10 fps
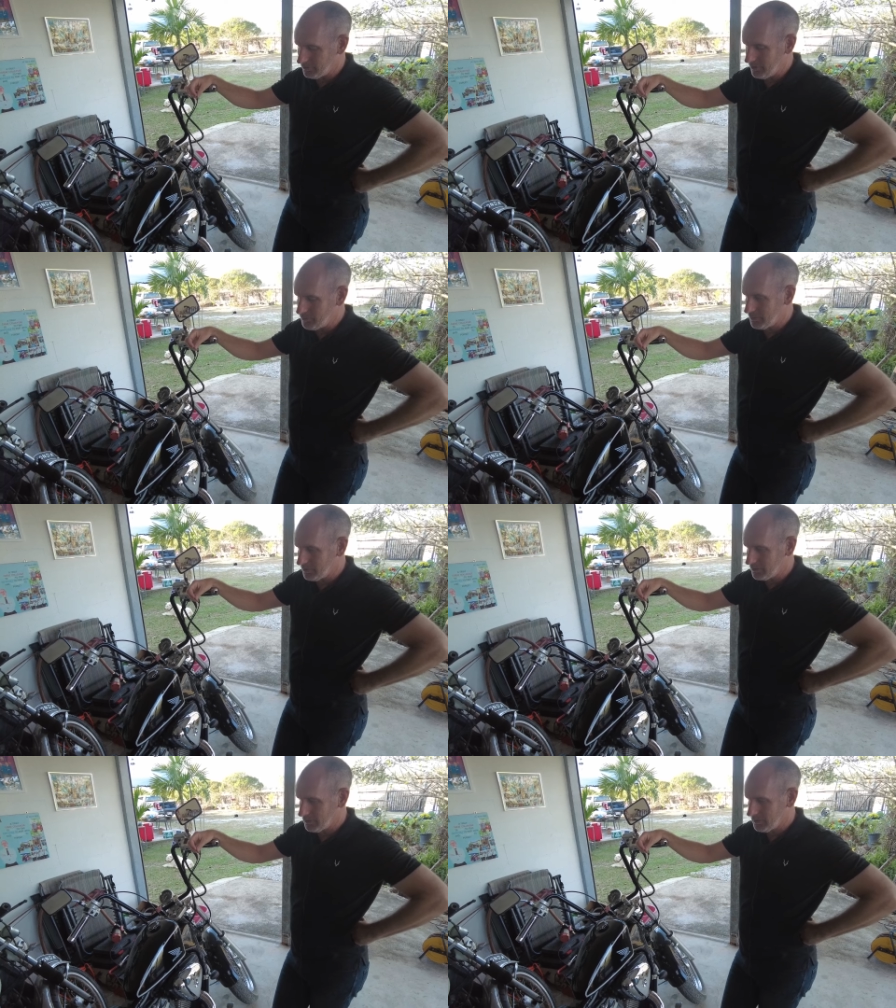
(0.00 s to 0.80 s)
a green
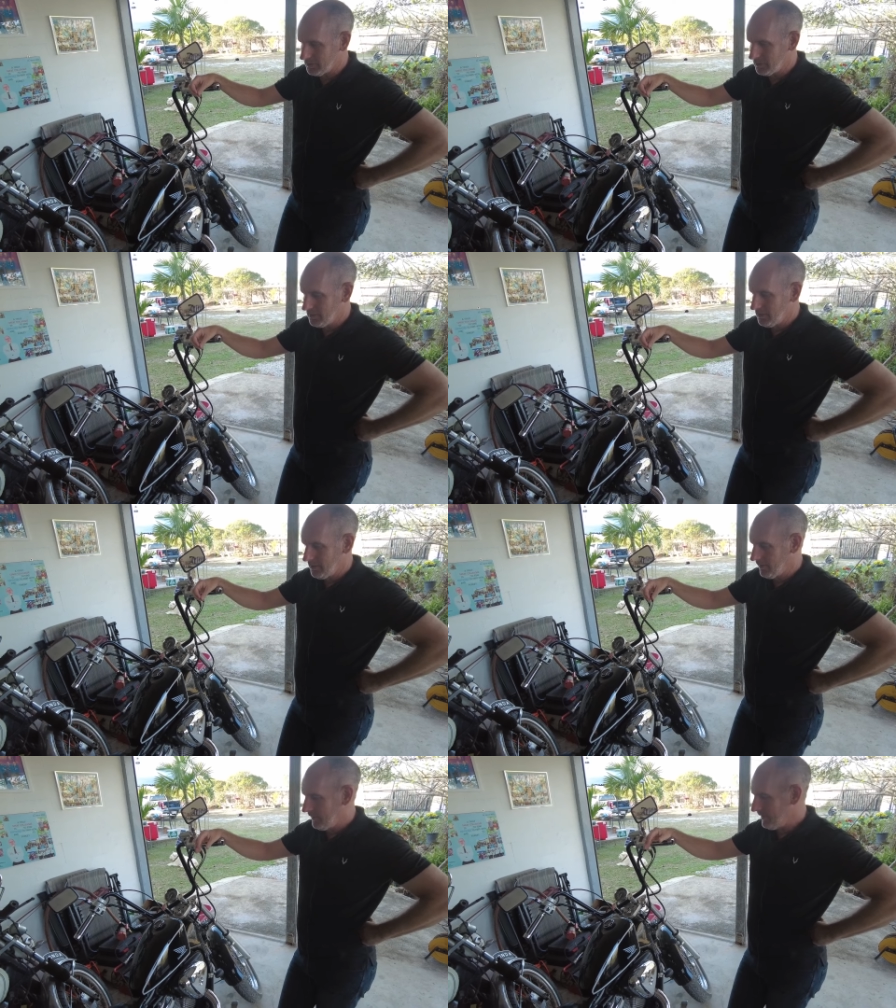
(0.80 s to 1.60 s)
book.
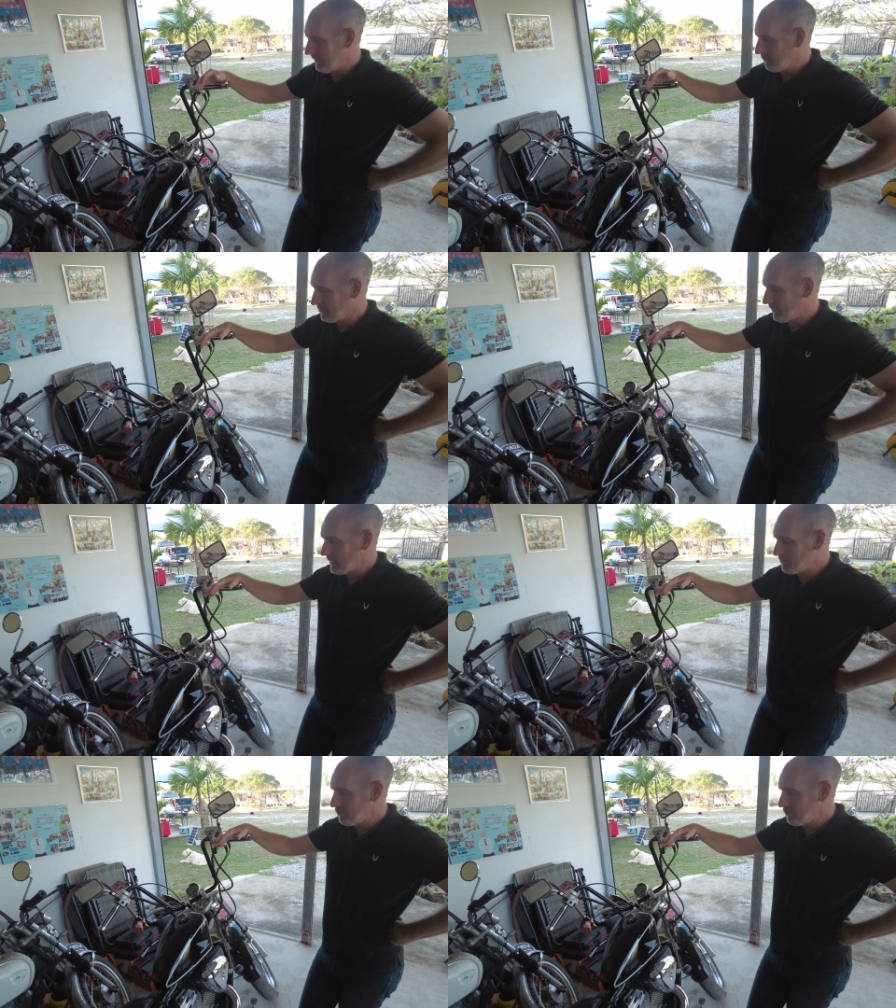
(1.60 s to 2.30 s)
Uh, it was a very